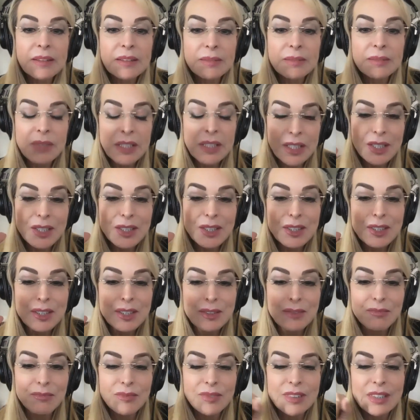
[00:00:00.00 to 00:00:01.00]

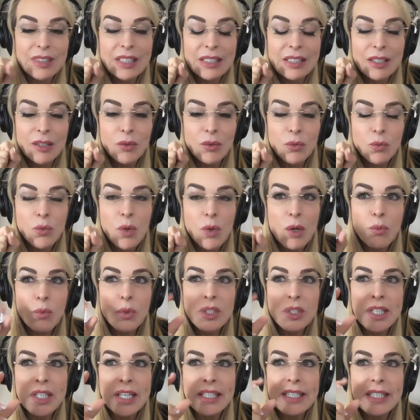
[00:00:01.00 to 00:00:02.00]
because what
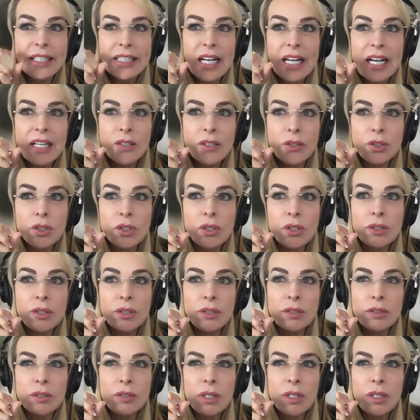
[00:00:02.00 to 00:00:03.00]
would they get out
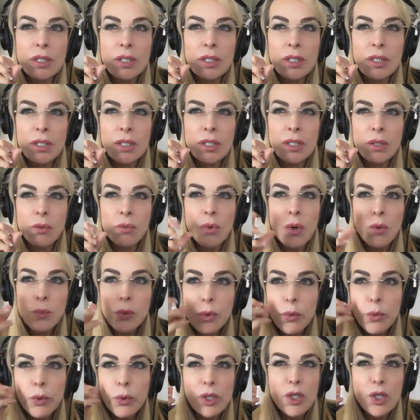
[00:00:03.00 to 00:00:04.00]
on? What
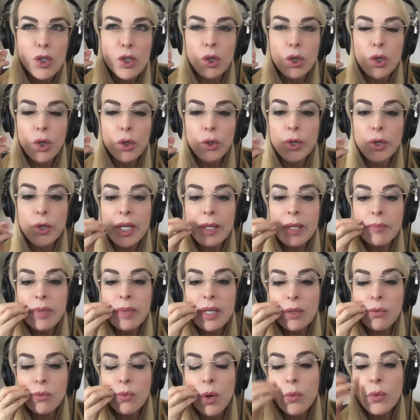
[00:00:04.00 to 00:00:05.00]
would their learning
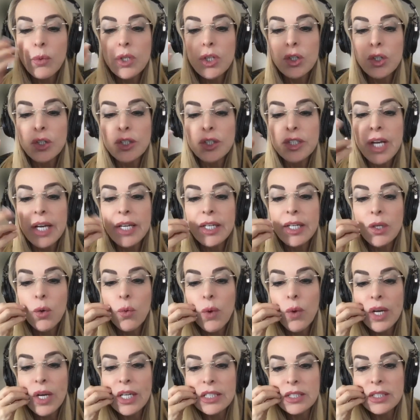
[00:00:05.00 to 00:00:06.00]
be? What would their
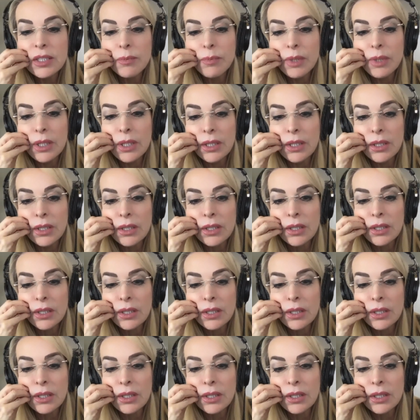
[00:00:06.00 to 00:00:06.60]
takeaways be?